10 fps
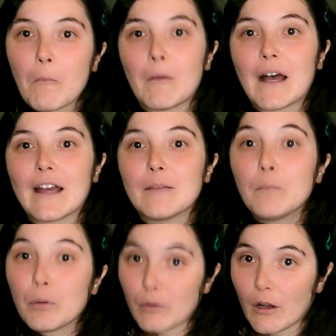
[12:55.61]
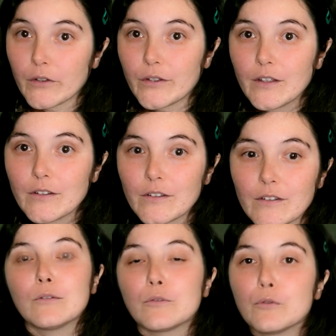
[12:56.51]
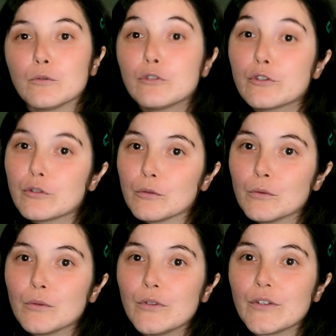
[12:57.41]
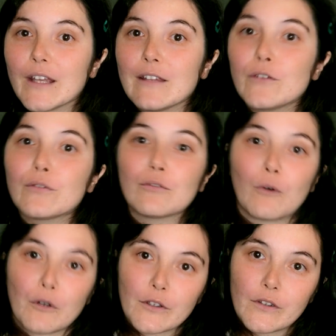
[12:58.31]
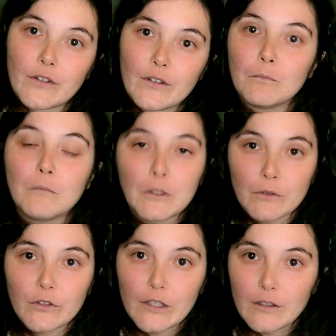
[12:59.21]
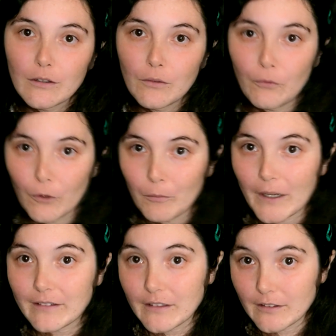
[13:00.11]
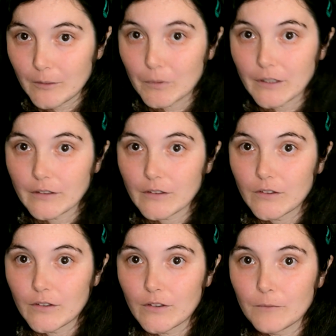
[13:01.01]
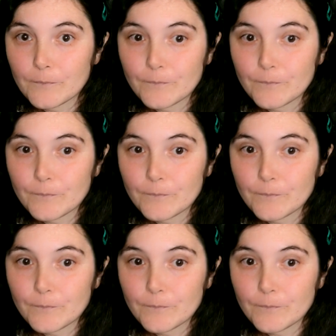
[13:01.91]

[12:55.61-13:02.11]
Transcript: my process to choose and sort music for my D&D playlists.